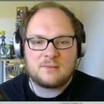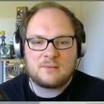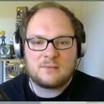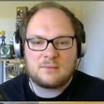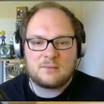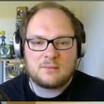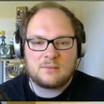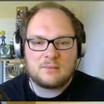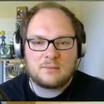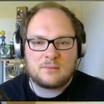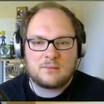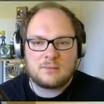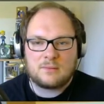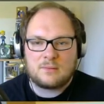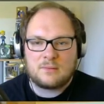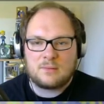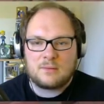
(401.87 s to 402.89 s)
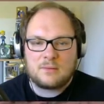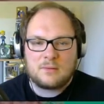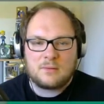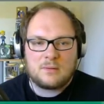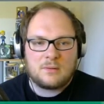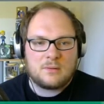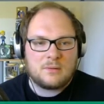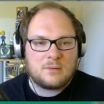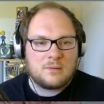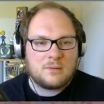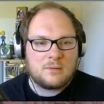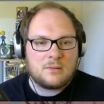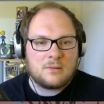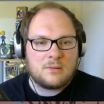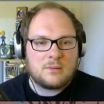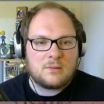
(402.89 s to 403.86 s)

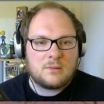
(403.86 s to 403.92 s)
Nothing is said.